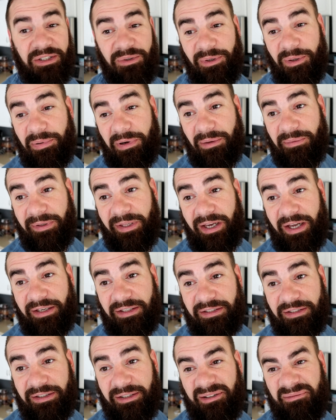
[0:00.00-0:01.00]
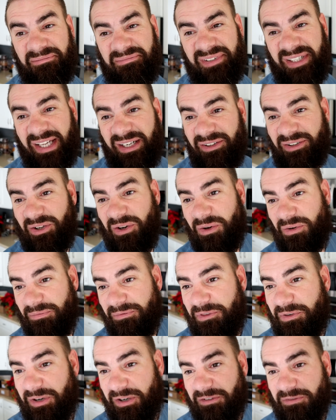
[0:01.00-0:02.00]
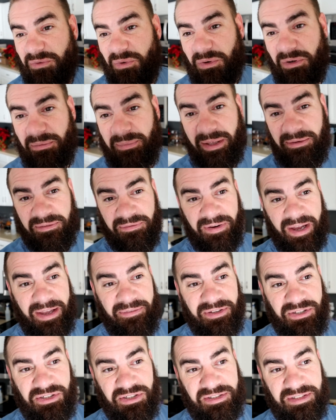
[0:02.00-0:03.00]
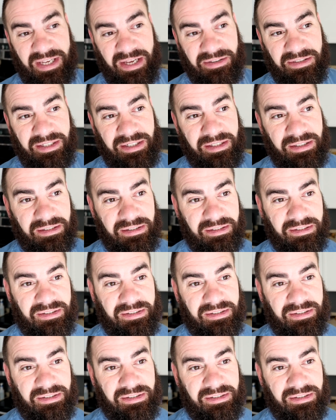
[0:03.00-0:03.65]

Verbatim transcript: We probably got um, I don't know three or four, maybe five inches out there.